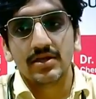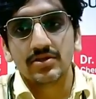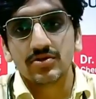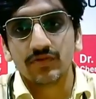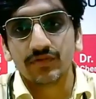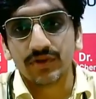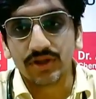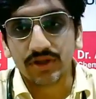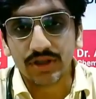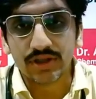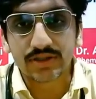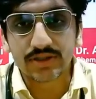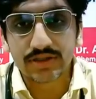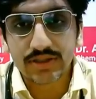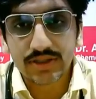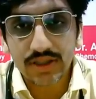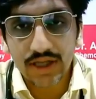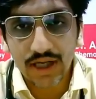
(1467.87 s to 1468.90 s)
So with
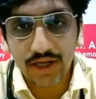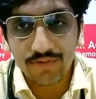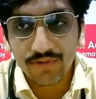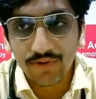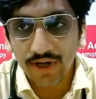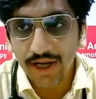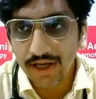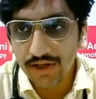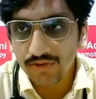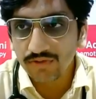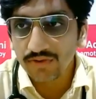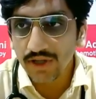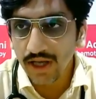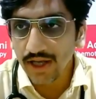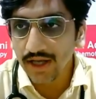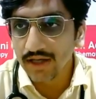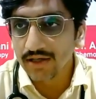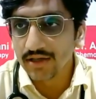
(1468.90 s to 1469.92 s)
this, I would like to
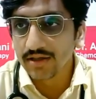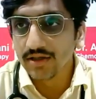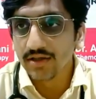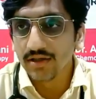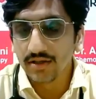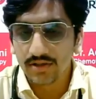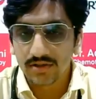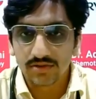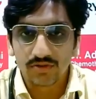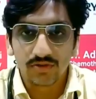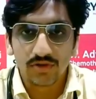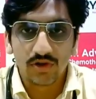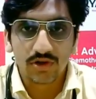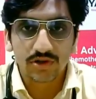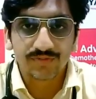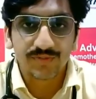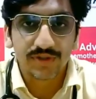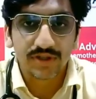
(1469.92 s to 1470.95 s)
thank Surya
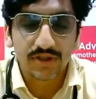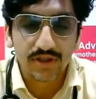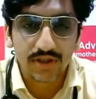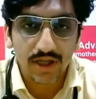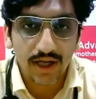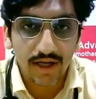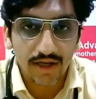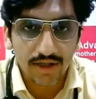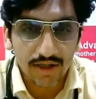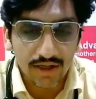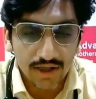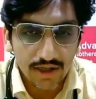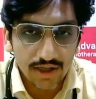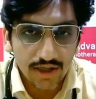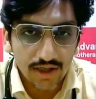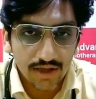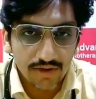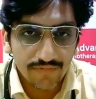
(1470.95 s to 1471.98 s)
Hospital and
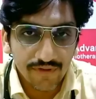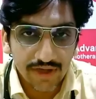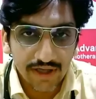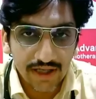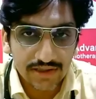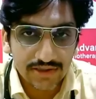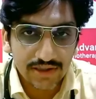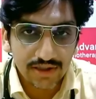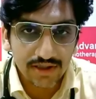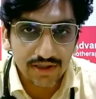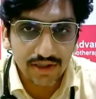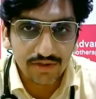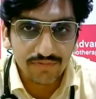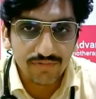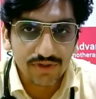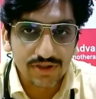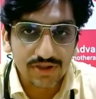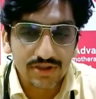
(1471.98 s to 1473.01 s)
a fantastic team
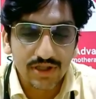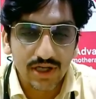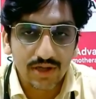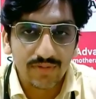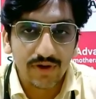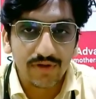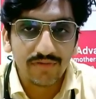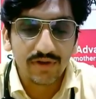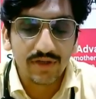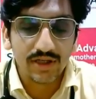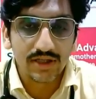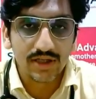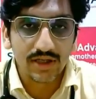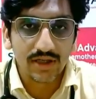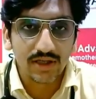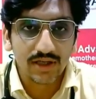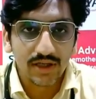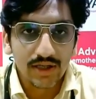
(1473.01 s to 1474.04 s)
which is led by
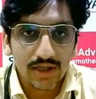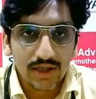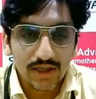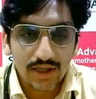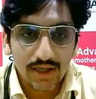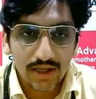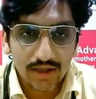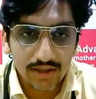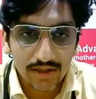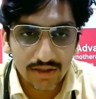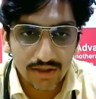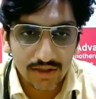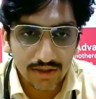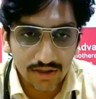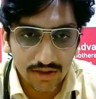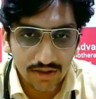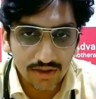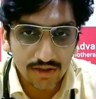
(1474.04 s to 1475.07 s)
Vinita and
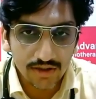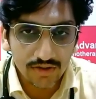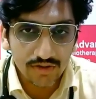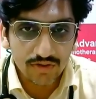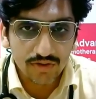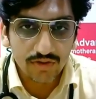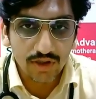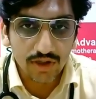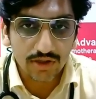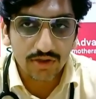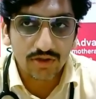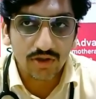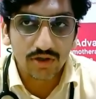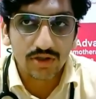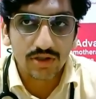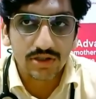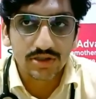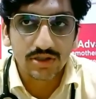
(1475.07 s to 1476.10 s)
other
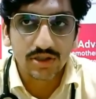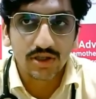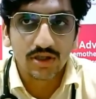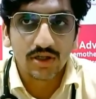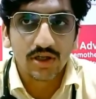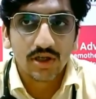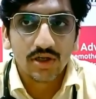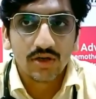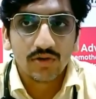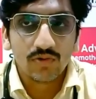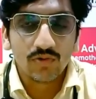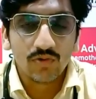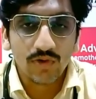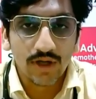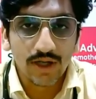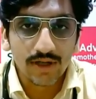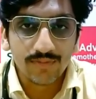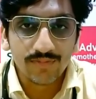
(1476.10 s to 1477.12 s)
doctors here who
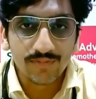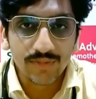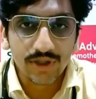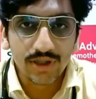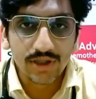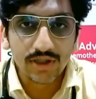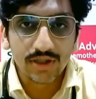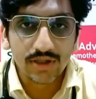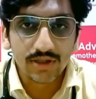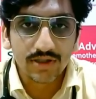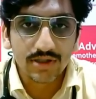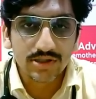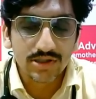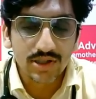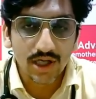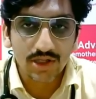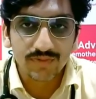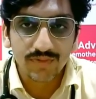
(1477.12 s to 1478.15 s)
helped me
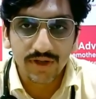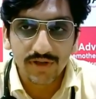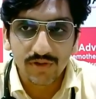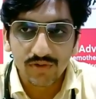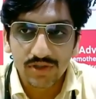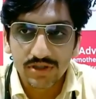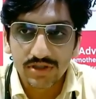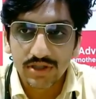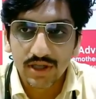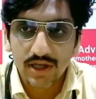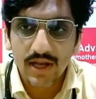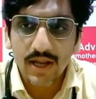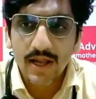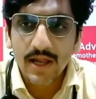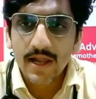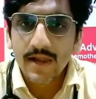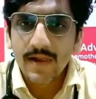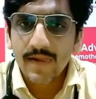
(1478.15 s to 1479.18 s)
discharge my duties here.
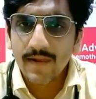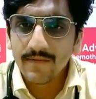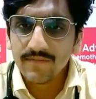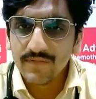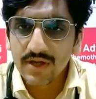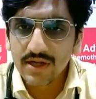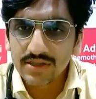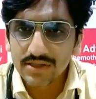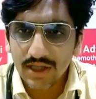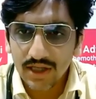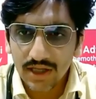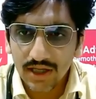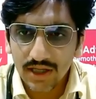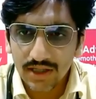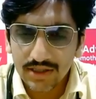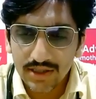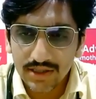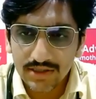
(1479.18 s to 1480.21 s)
If
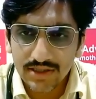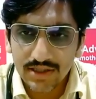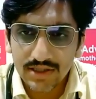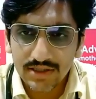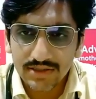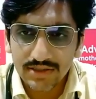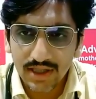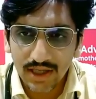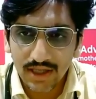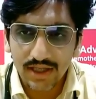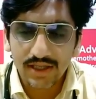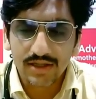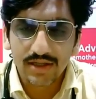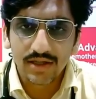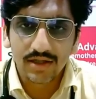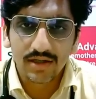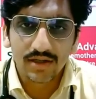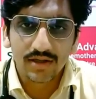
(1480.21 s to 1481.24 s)
there is
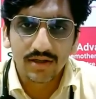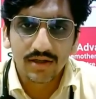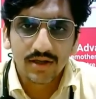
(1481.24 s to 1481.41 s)
anything